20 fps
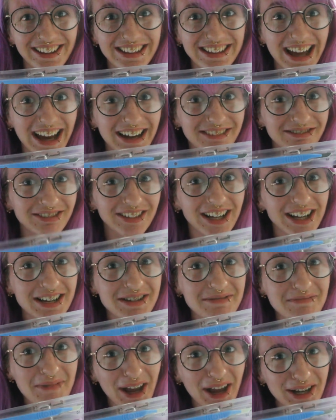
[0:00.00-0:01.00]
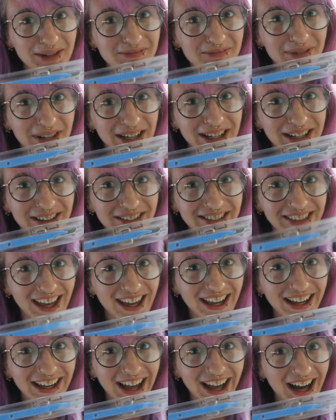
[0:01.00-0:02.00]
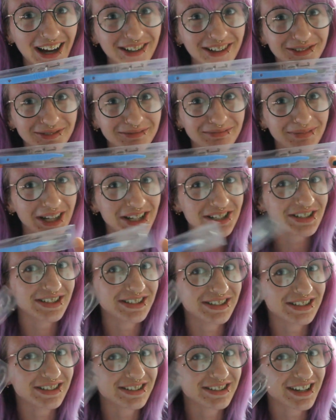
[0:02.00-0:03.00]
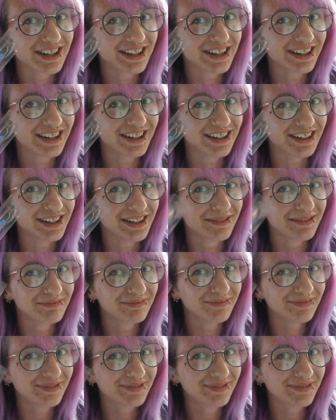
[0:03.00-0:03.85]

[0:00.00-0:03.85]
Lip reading: that really made me think how much this is going to hurt,